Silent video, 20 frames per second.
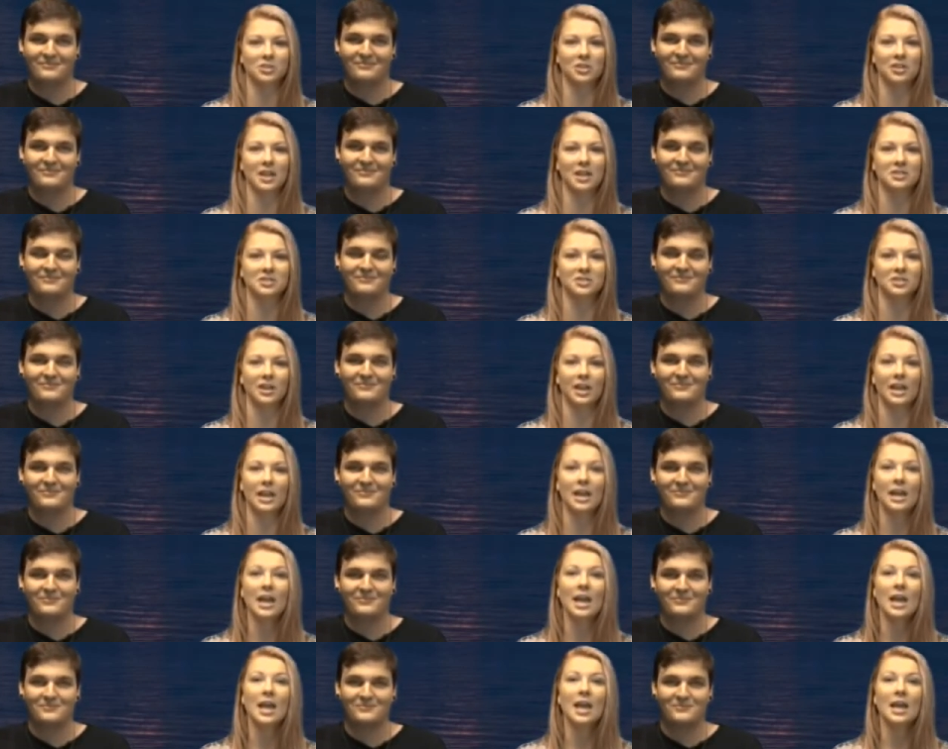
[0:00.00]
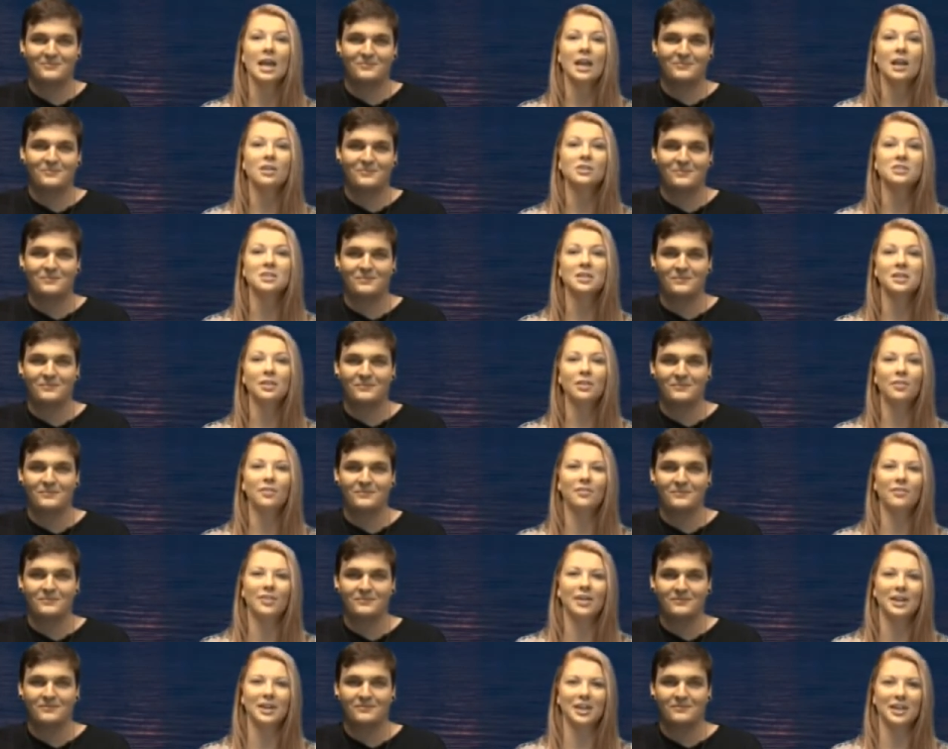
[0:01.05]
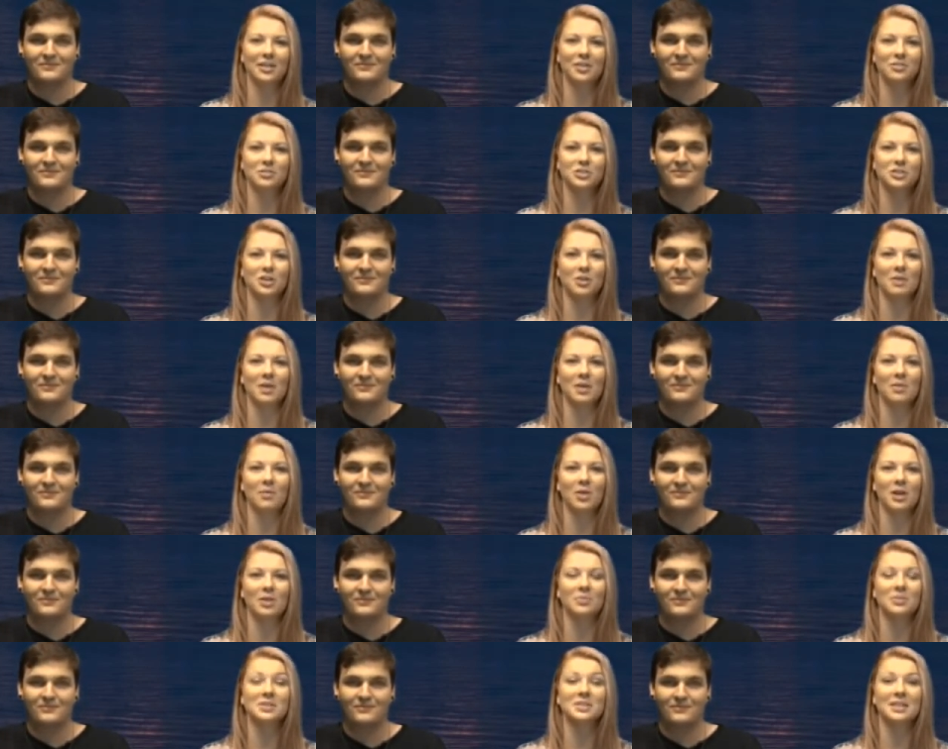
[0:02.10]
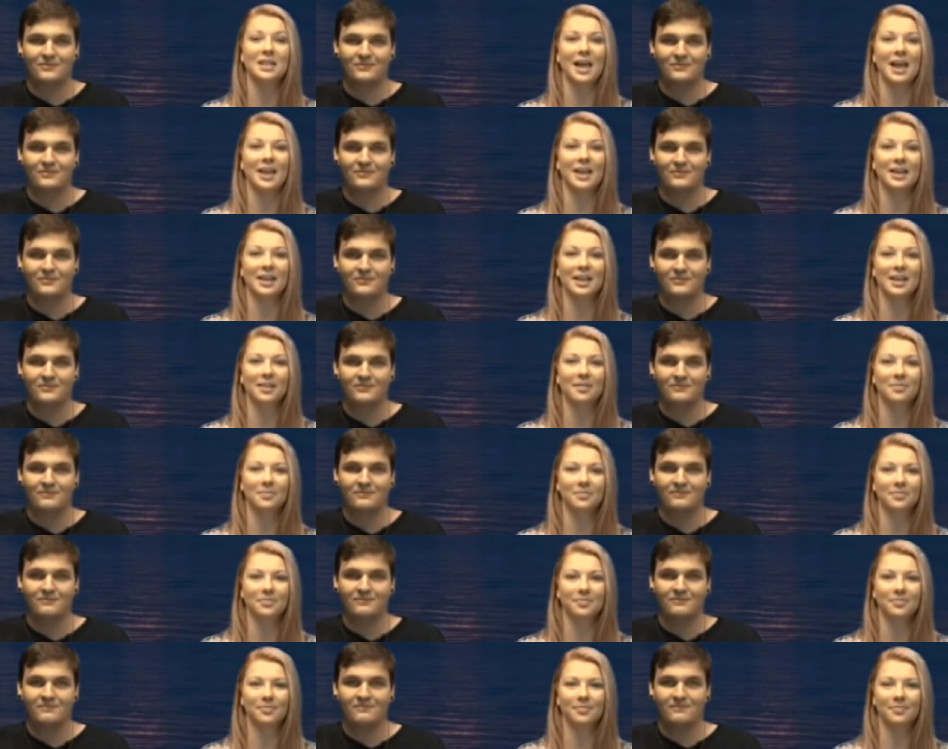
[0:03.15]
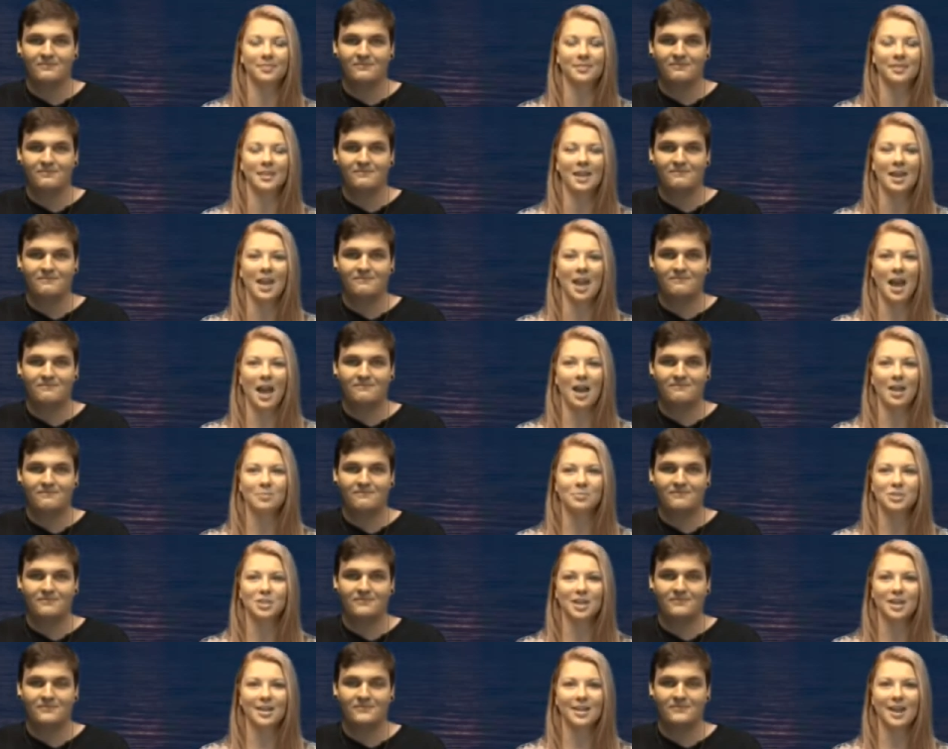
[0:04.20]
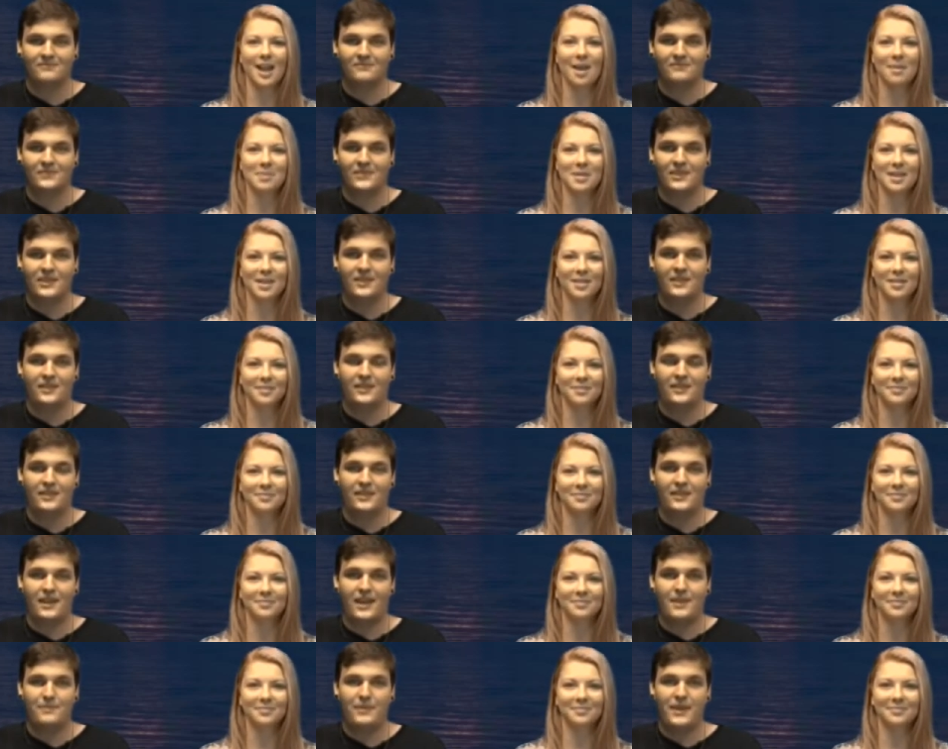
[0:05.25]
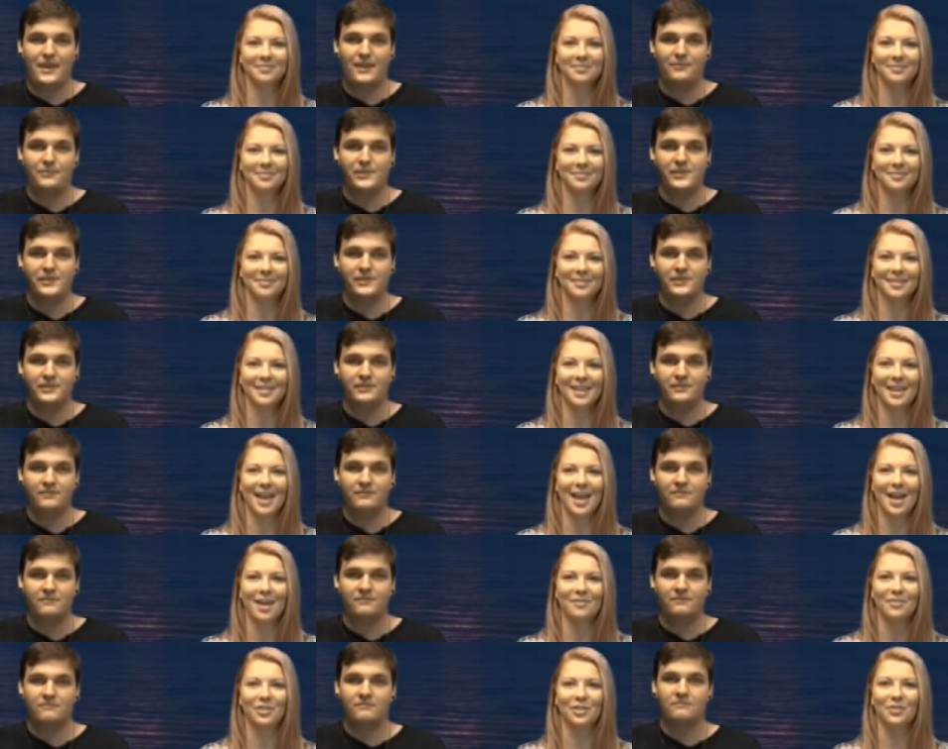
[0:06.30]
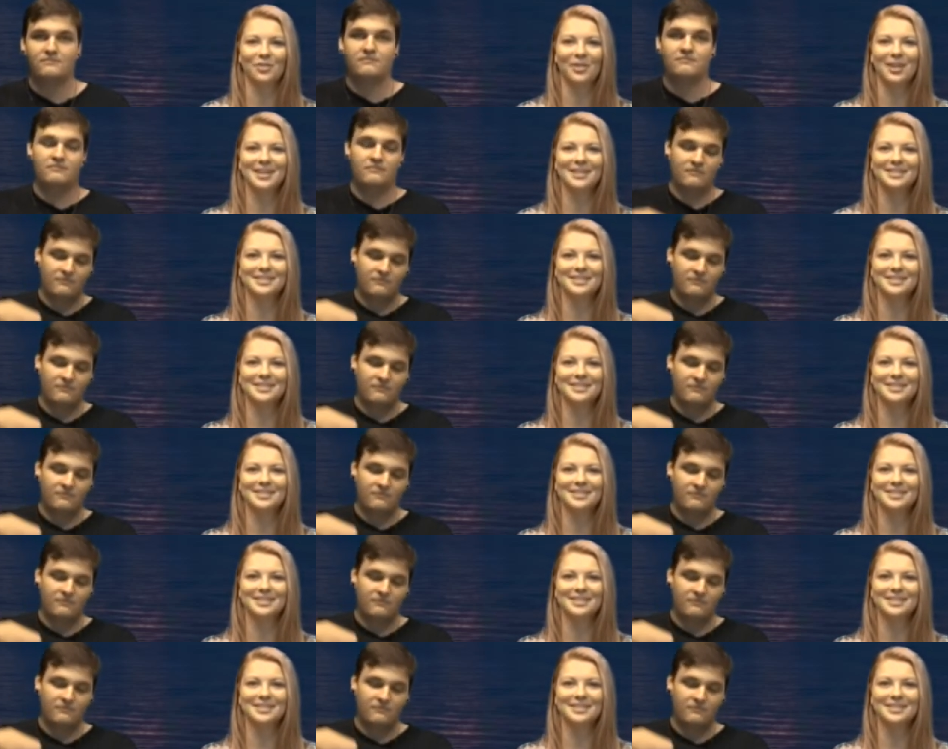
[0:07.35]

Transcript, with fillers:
Speaker 1: yesterday. Here's a little video showing what it was like. I'm Shannon Abbey.
Speaker 2: And I'm Adam Wheeler.
Speaker 1: Have a great